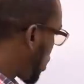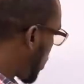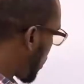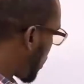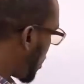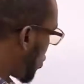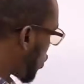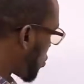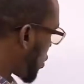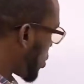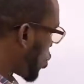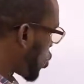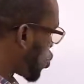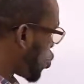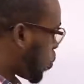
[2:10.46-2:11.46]
They must be
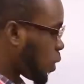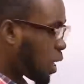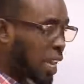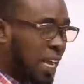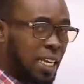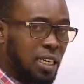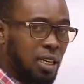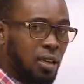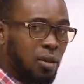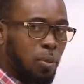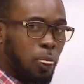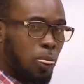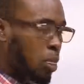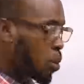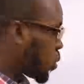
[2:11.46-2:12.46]
able to plan.
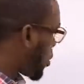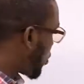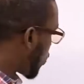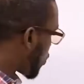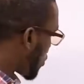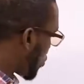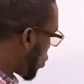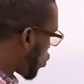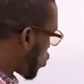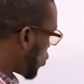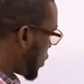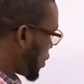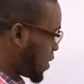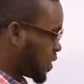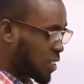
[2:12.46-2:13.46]
They must be able to
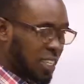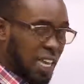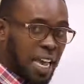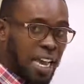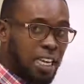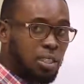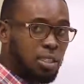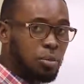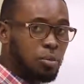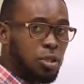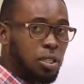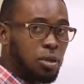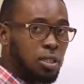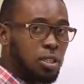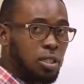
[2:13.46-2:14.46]
design
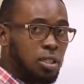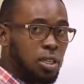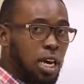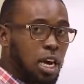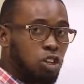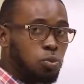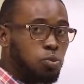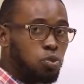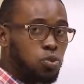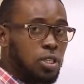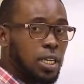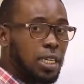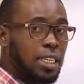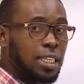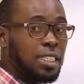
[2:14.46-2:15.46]
the outputs
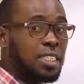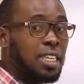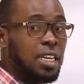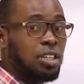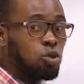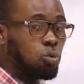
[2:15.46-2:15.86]
that they intend to